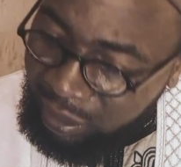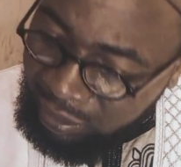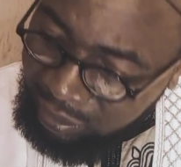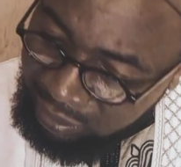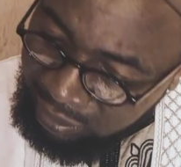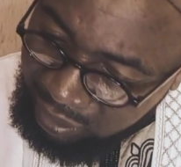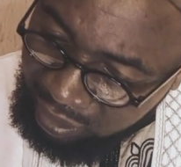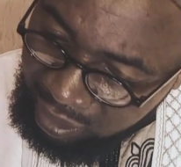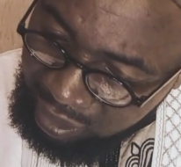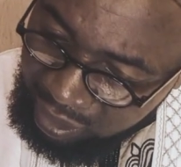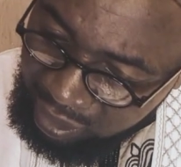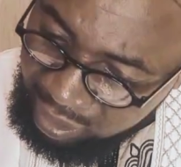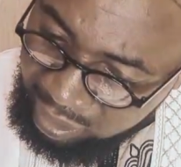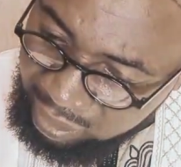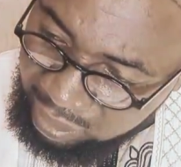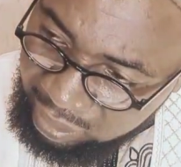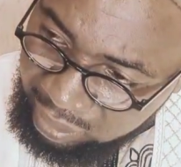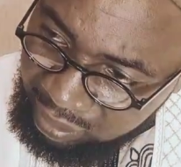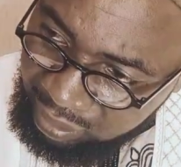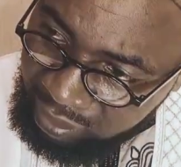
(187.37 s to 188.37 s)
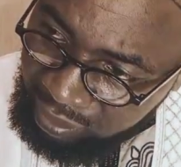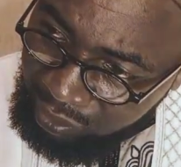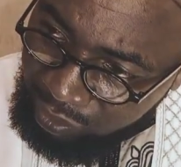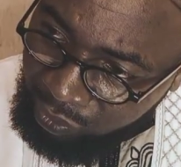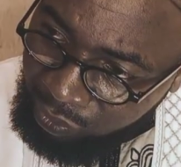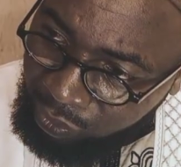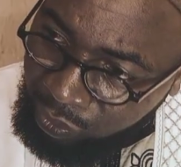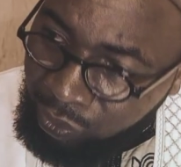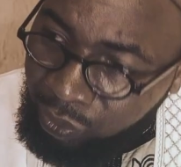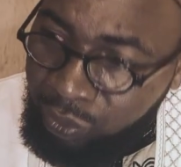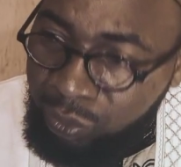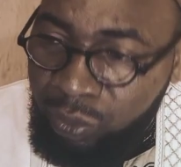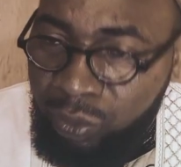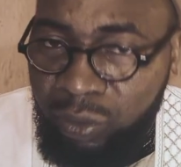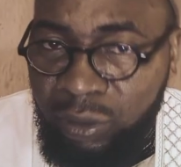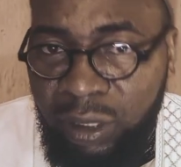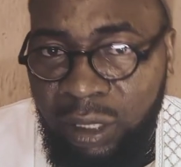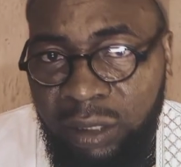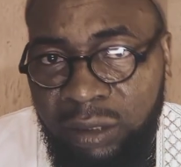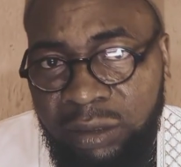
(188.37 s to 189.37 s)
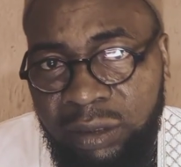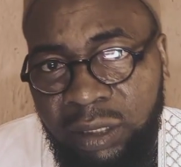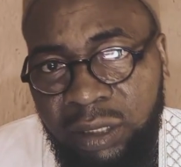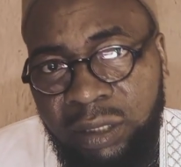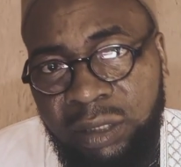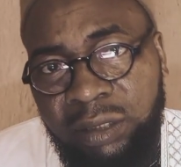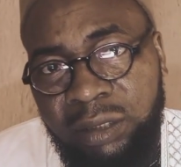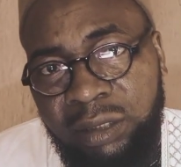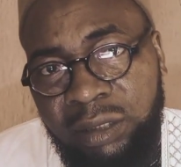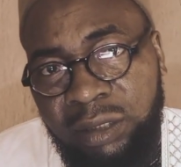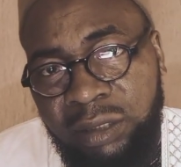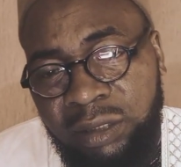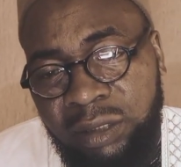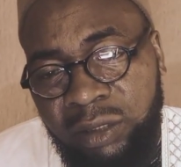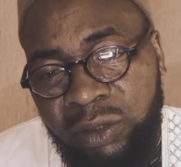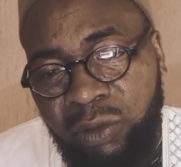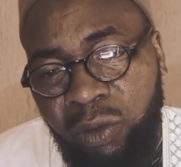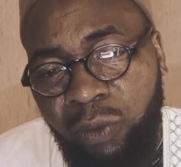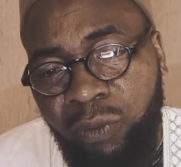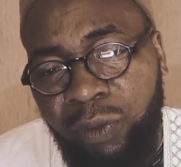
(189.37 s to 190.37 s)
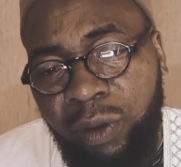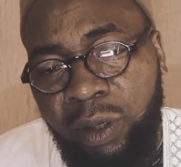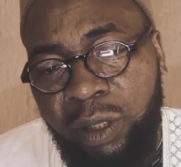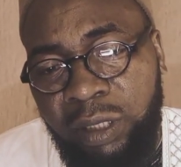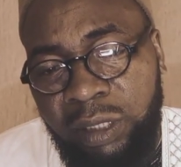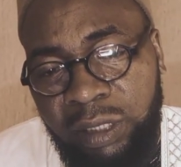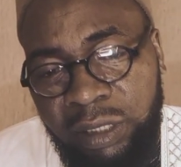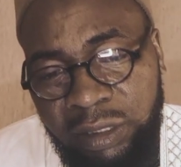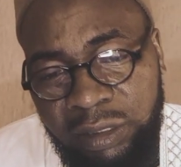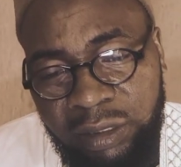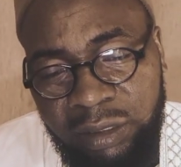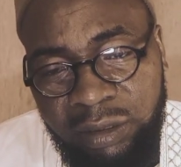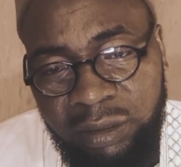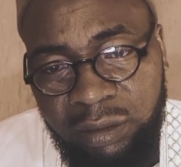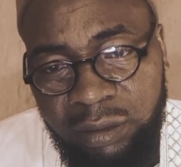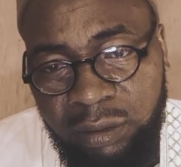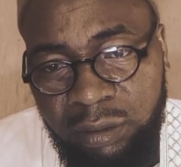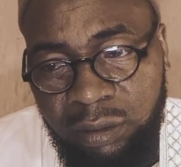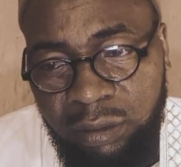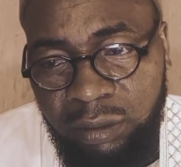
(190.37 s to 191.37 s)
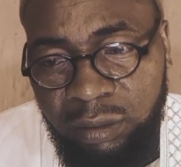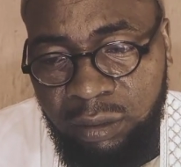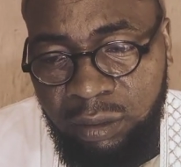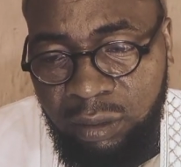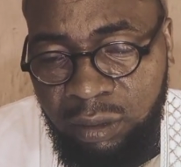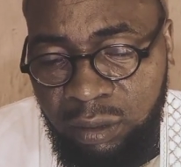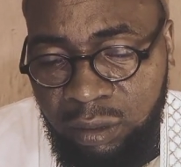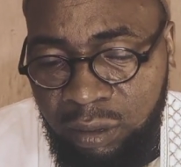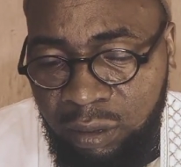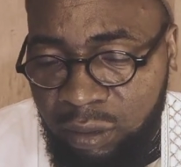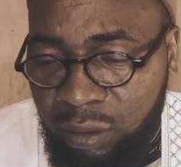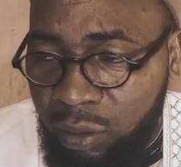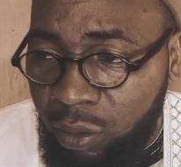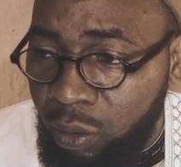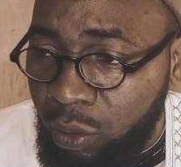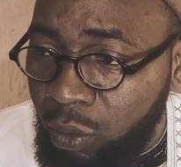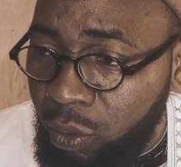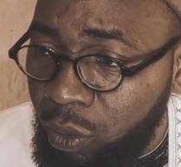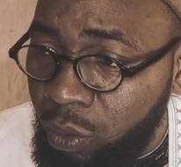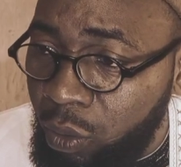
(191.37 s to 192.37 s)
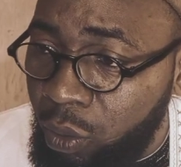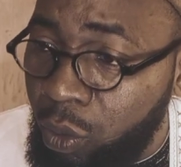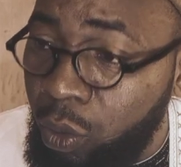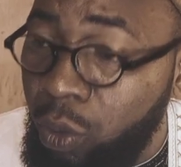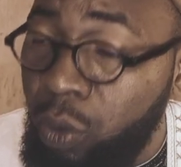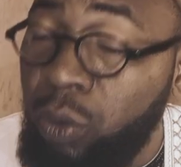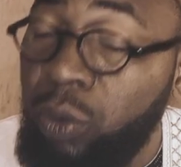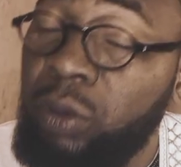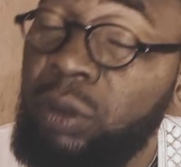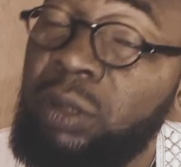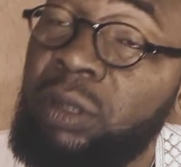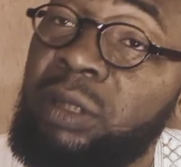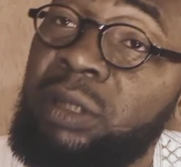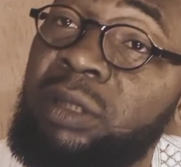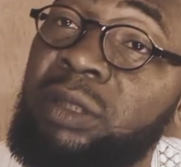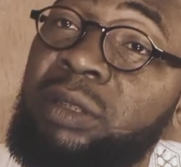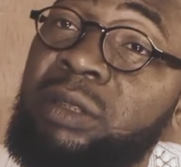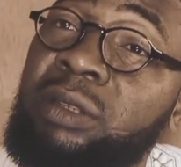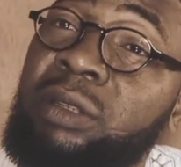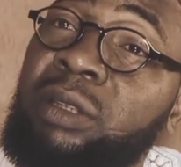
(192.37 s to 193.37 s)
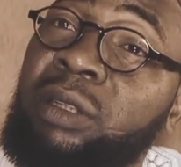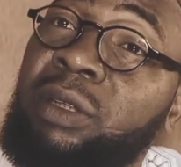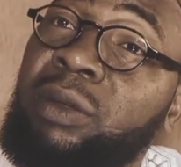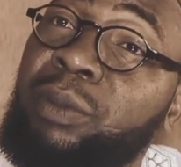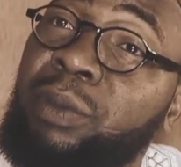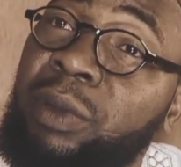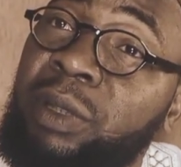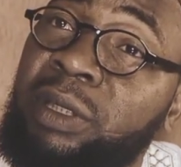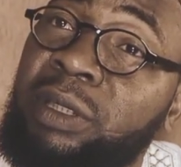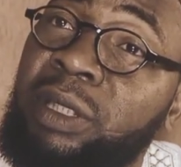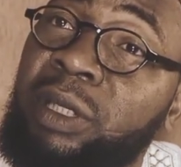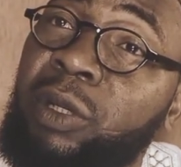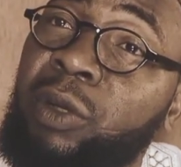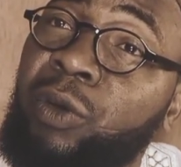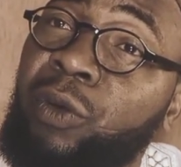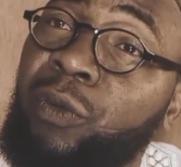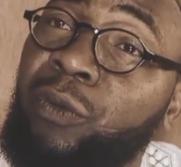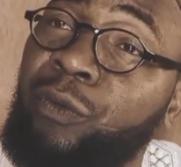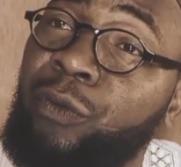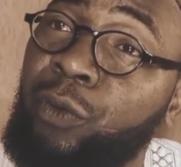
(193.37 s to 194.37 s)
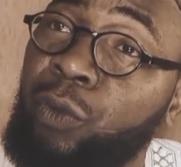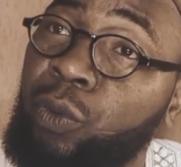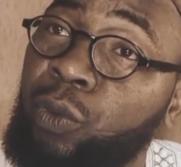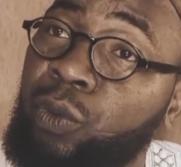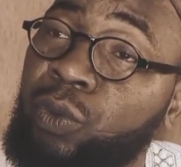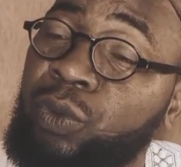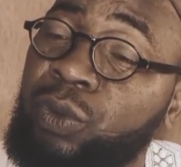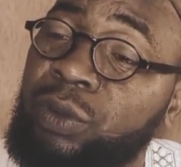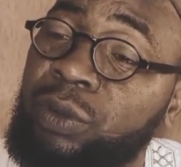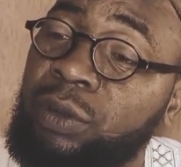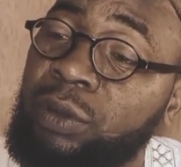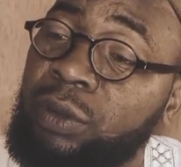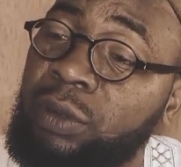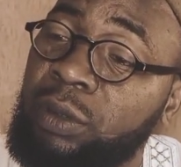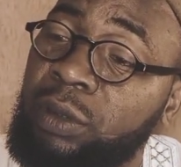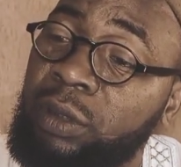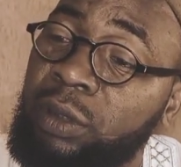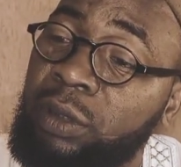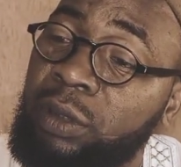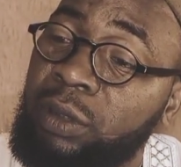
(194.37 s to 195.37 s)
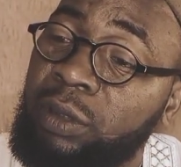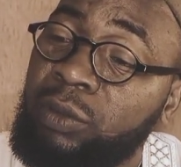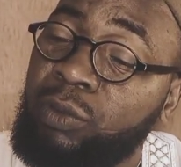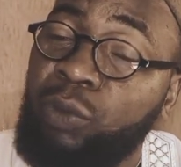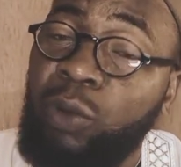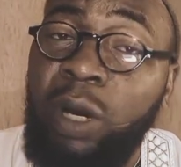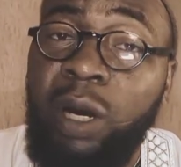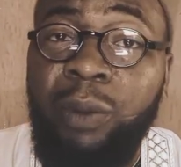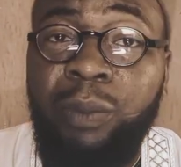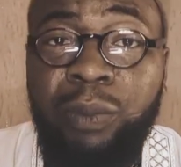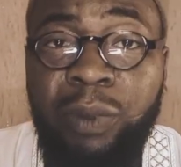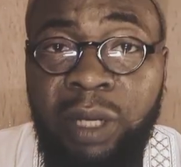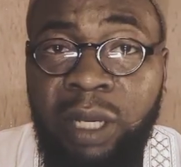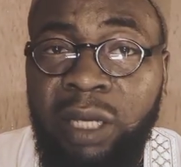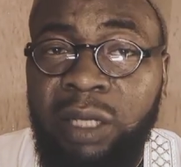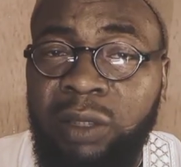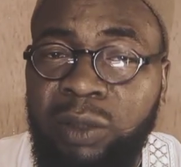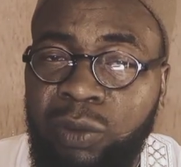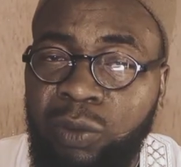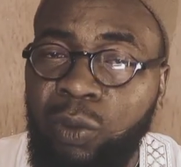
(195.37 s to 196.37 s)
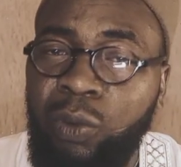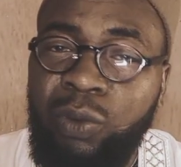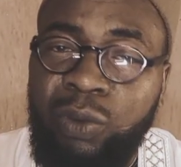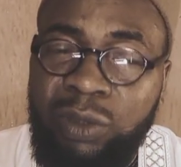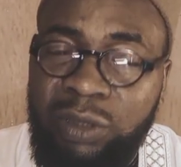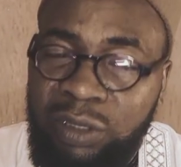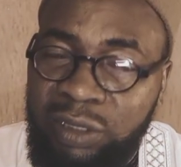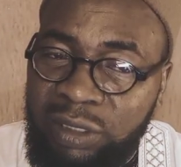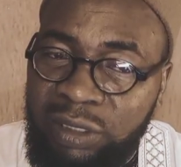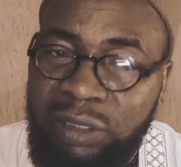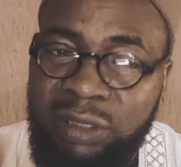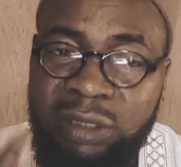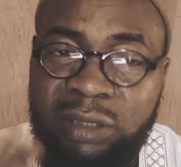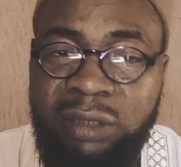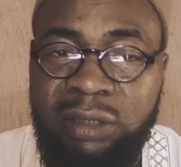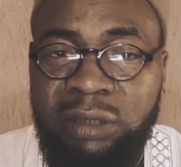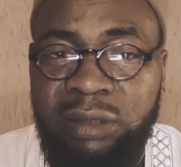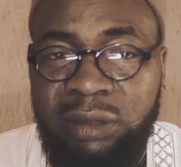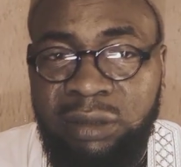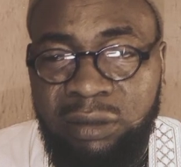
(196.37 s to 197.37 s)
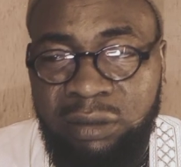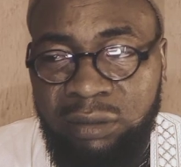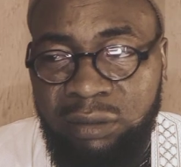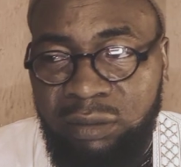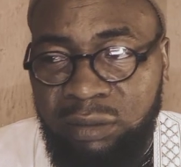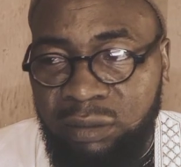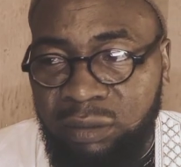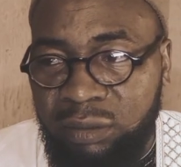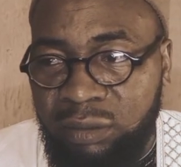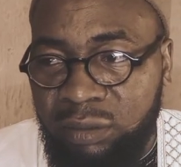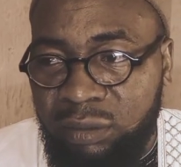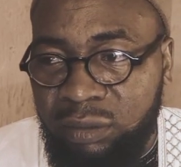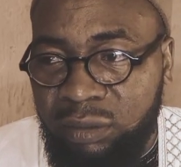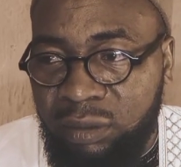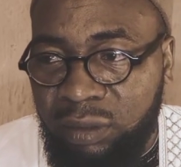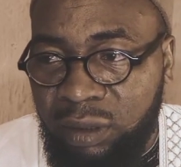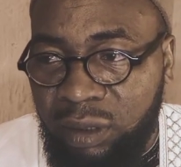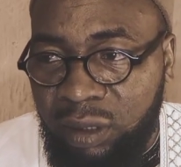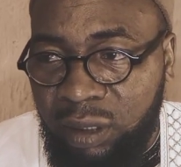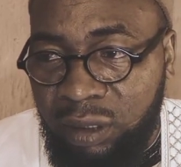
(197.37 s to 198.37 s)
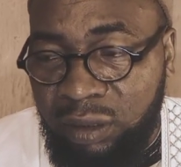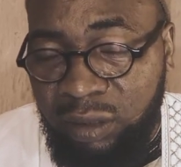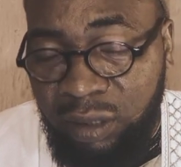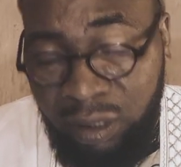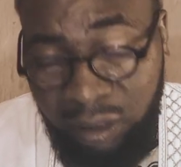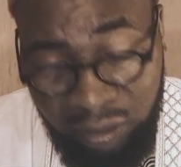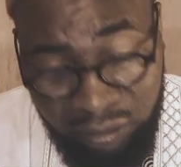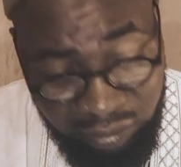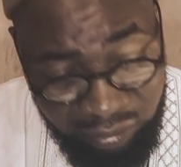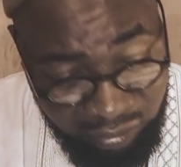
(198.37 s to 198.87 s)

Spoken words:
Either we do not understand the teachings of our religions, or we deliberately refuse to apply those teachings in our lives,